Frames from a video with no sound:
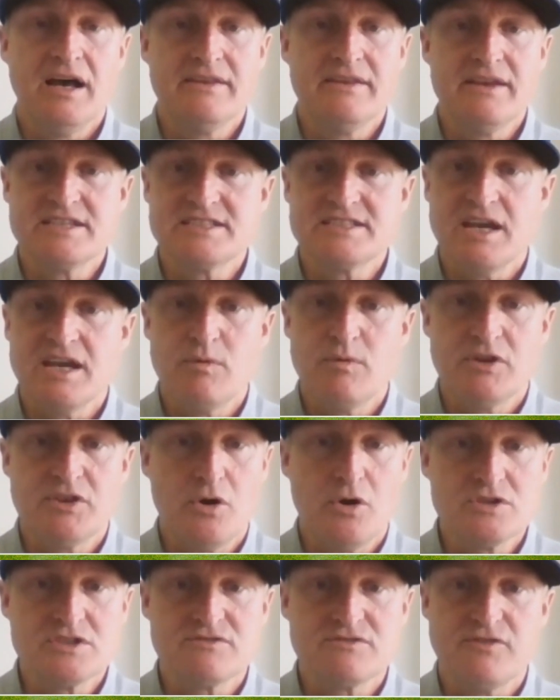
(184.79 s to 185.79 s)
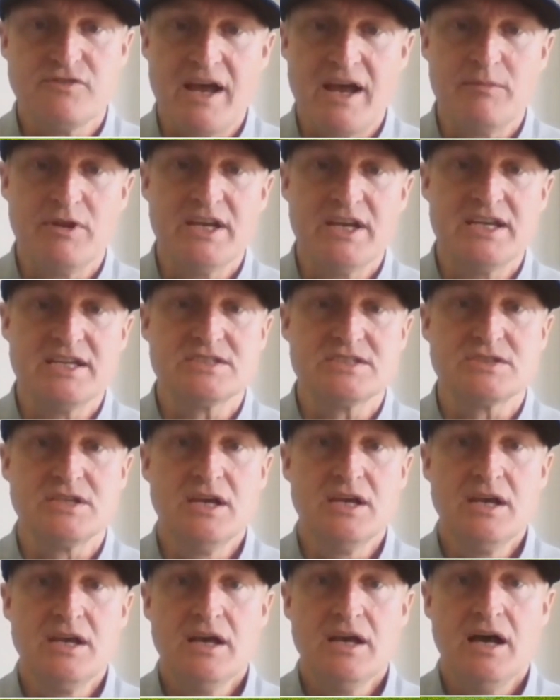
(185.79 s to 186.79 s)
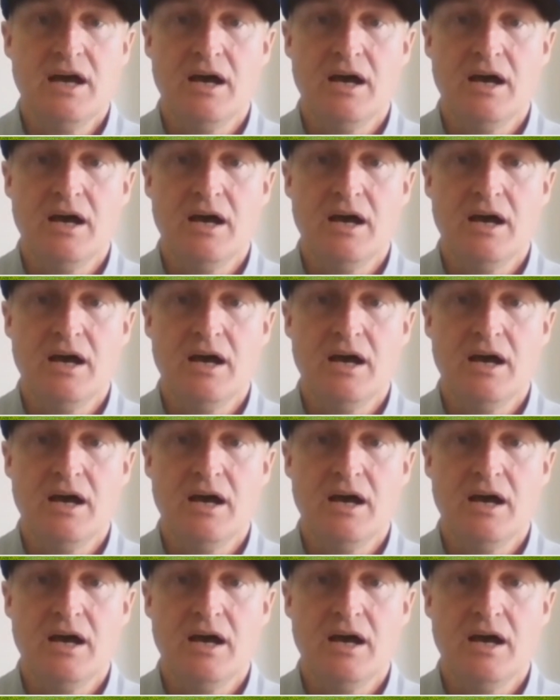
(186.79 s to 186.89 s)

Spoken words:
They stay with host families.